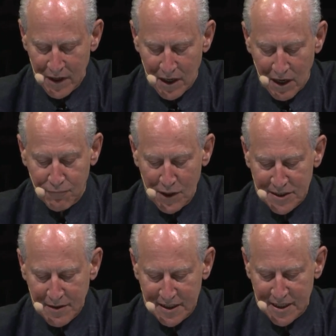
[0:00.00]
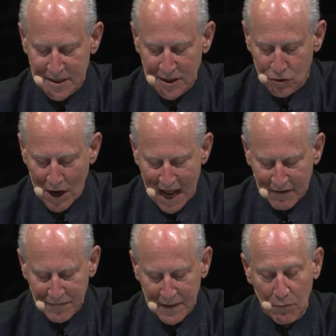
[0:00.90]
of which this is a
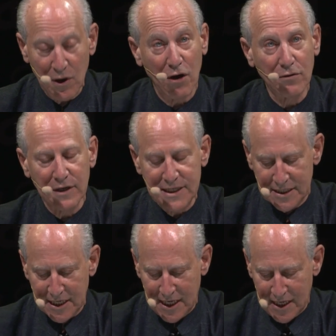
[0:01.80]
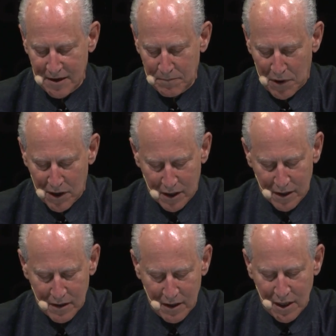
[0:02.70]
draft that we only see in part.
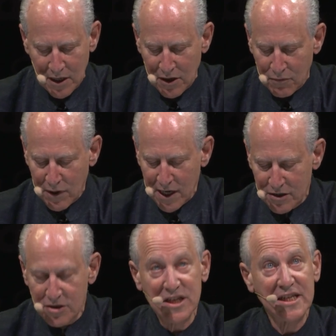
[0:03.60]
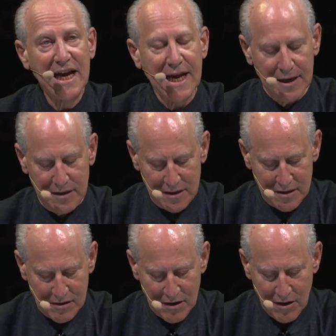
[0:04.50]
We understand,
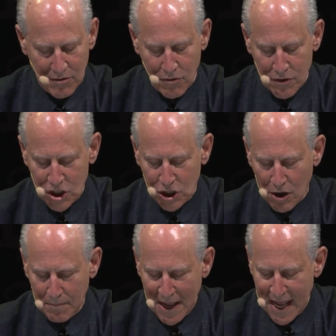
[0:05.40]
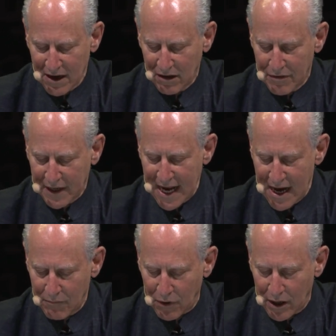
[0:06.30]
through the sharp angle of the
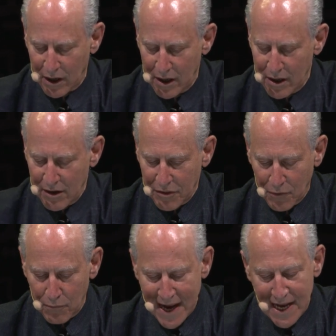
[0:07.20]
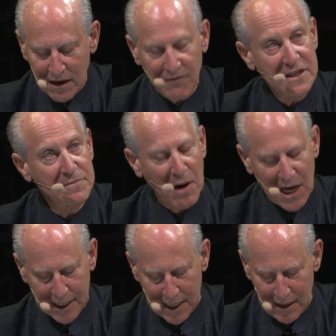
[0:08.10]
camera, the rake of his
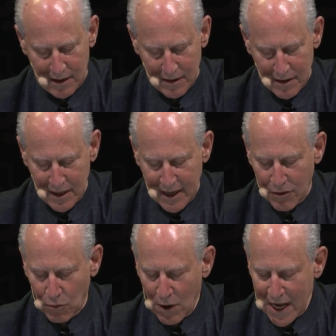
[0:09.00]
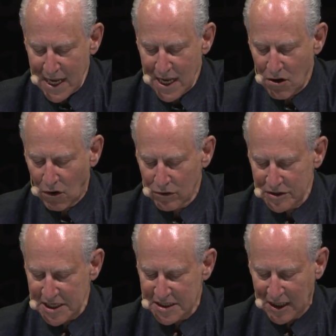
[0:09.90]
body, and the way he holds
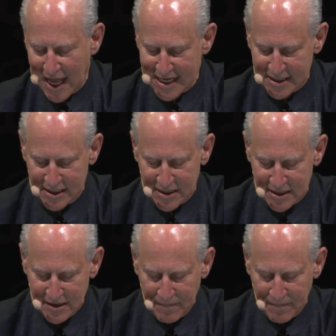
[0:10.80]
his glasses,